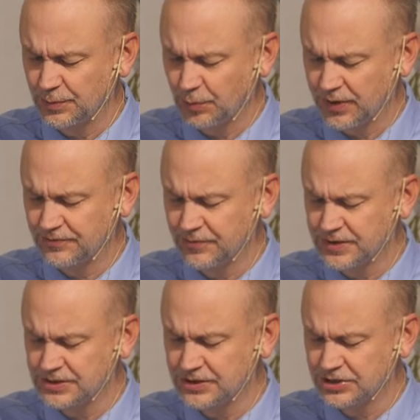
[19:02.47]
pray for
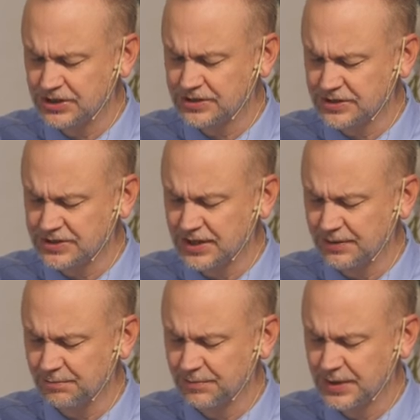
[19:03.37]
this in Jesus'
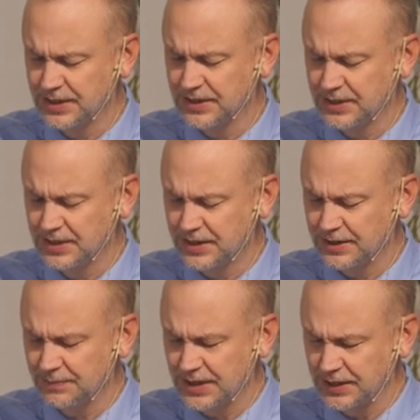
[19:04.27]
name.
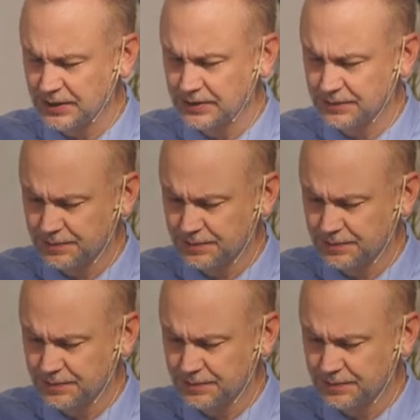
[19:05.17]
Amen.